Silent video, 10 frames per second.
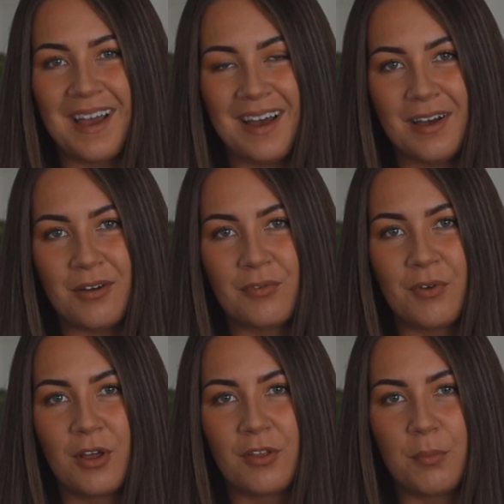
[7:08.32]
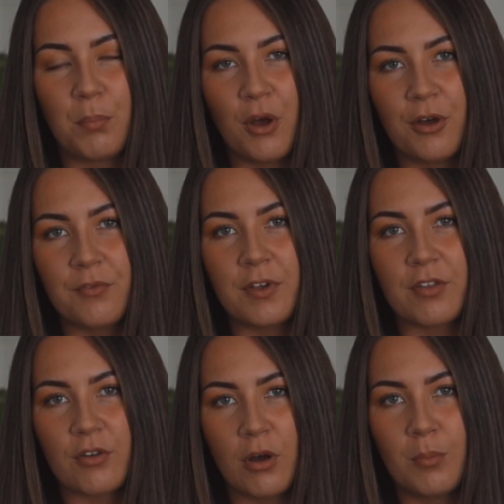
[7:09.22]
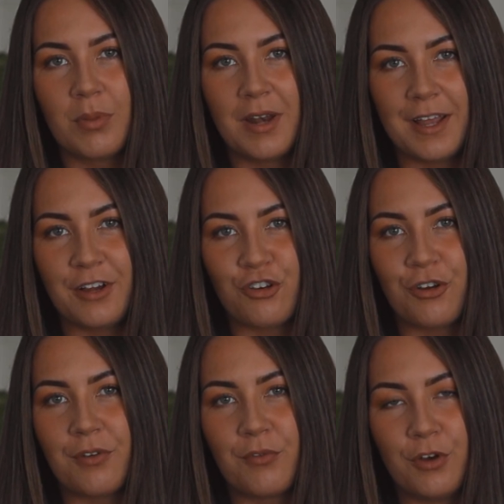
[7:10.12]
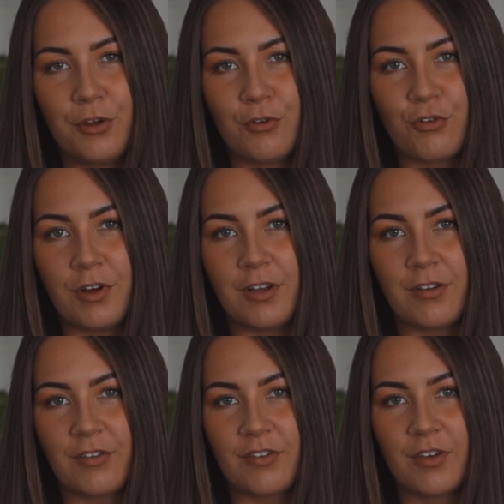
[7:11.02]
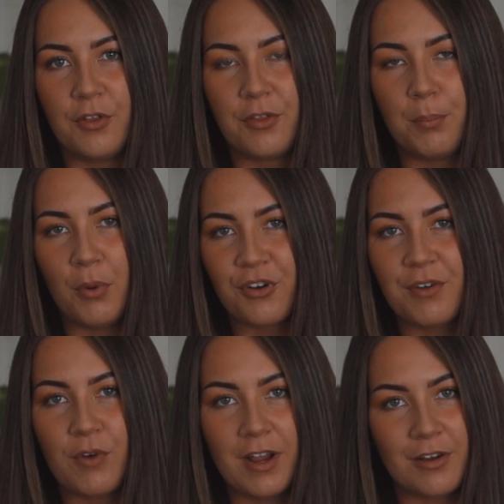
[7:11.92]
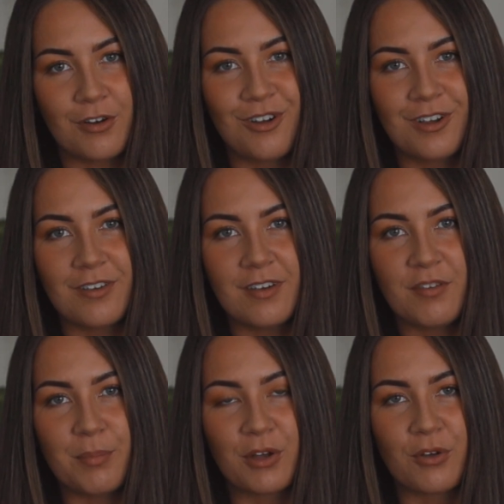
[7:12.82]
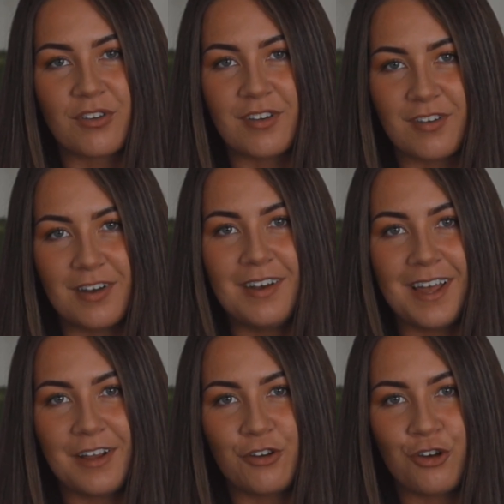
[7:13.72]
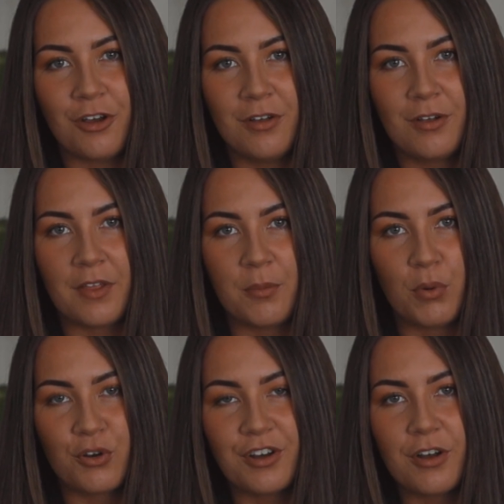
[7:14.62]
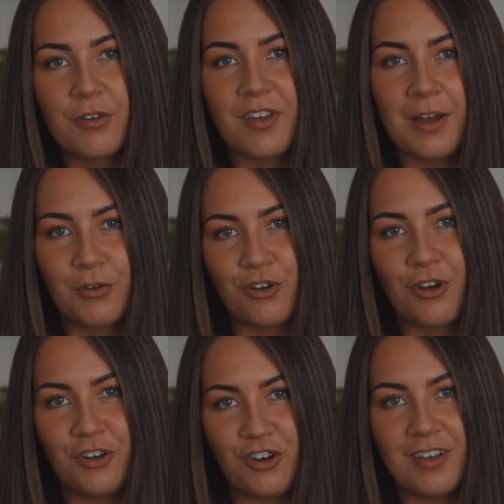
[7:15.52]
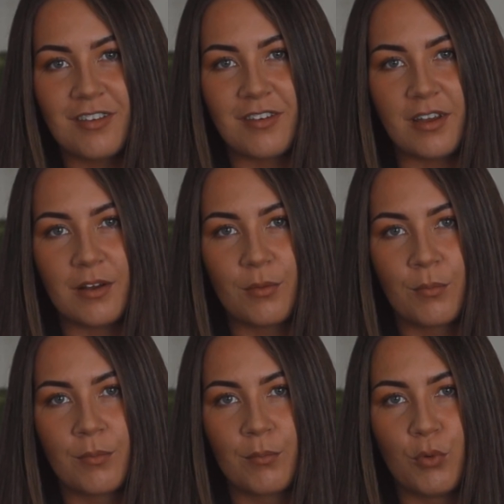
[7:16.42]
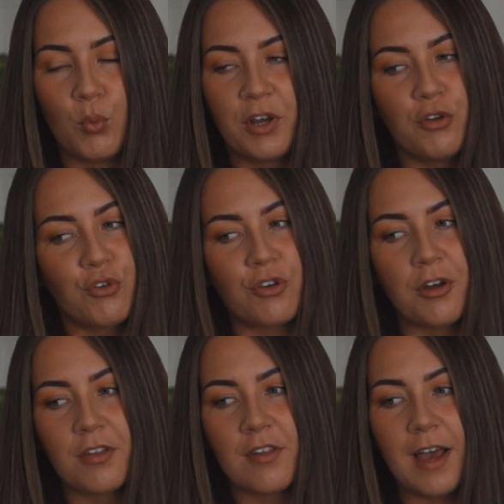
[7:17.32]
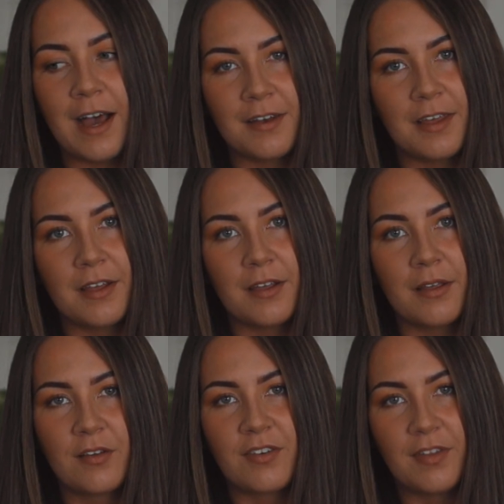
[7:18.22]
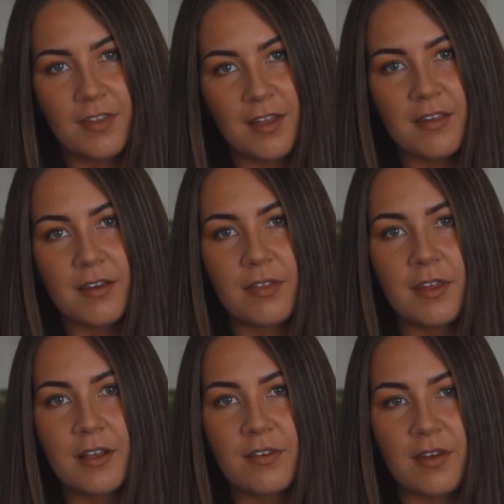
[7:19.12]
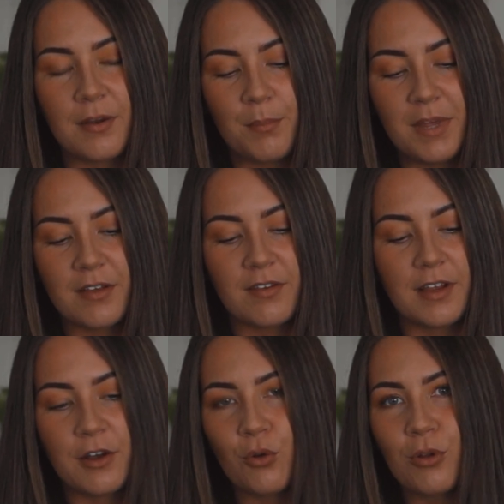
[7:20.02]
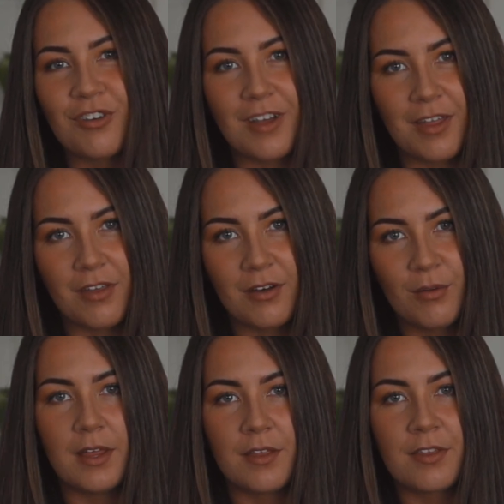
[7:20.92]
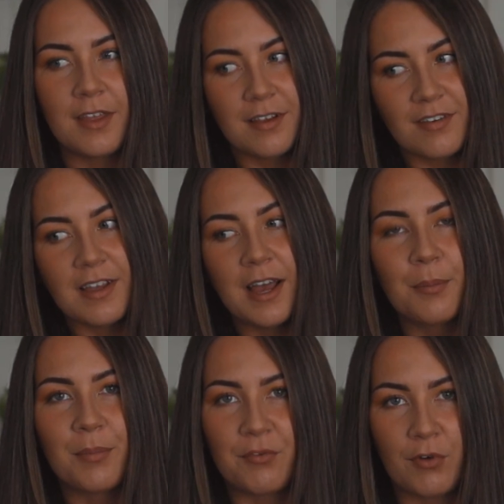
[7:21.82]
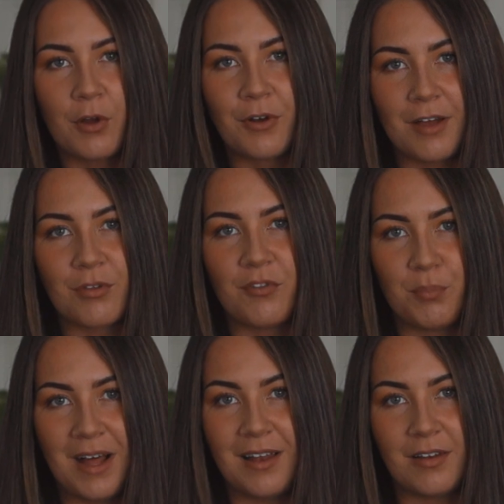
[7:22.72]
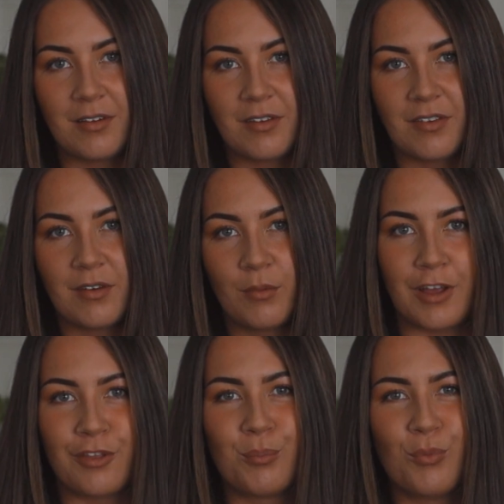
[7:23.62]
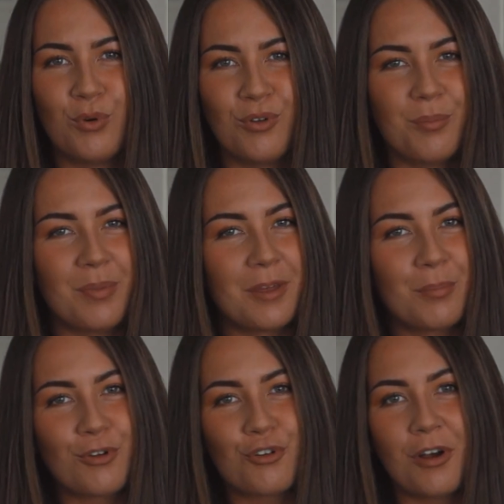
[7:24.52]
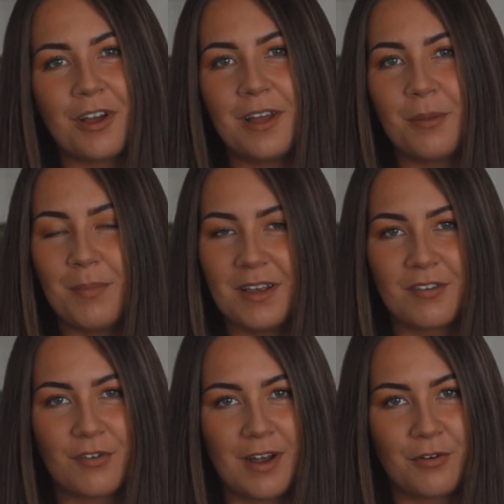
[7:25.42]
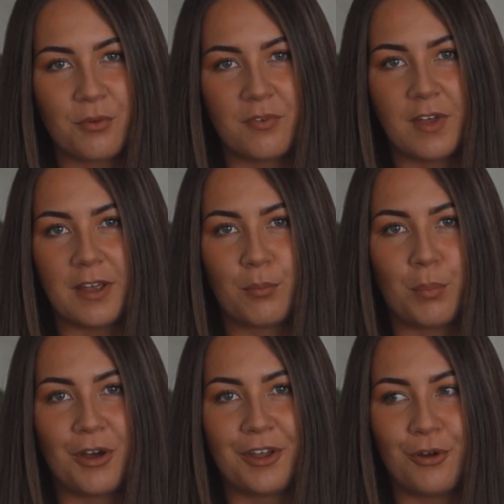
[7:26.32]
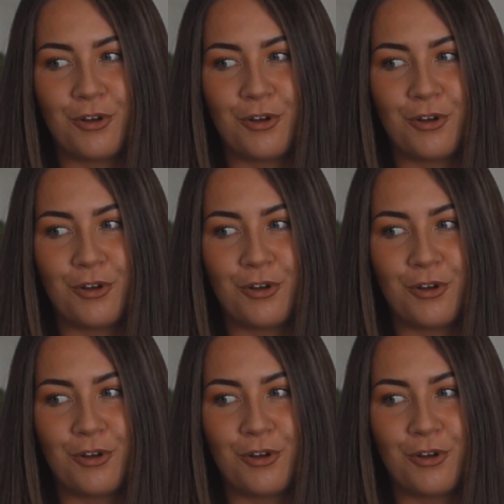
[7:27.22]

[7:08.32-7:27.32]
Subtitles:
have the perfect combination of nutrients that the body recognizes because it's in nature and the body knows how to digest it. But when you start adding synthetic things and mixing it all together, things can be thrown out of balance. And the more that people try and mess around with it by